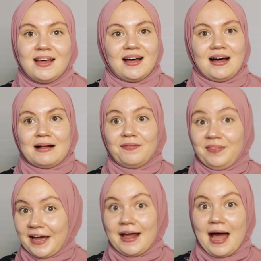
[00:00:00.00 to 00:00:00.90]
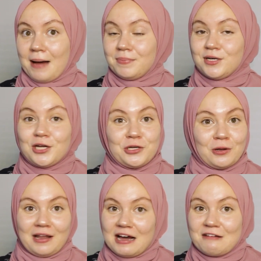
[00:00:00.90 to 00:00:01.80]
that happen in your
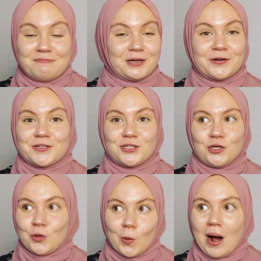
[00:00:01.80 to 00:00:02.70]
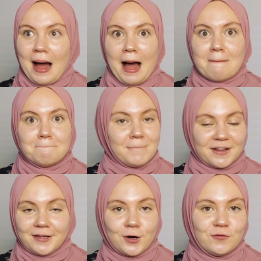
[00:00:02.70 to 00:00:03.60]
life because you are a
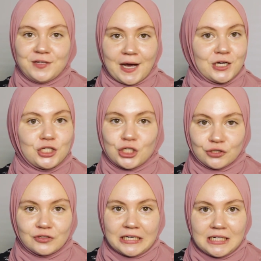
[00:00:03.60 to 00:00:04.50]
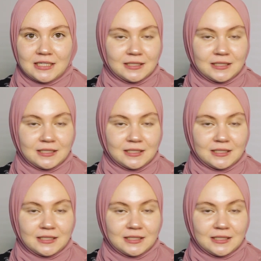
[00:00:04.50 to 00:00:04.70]
mother of young children.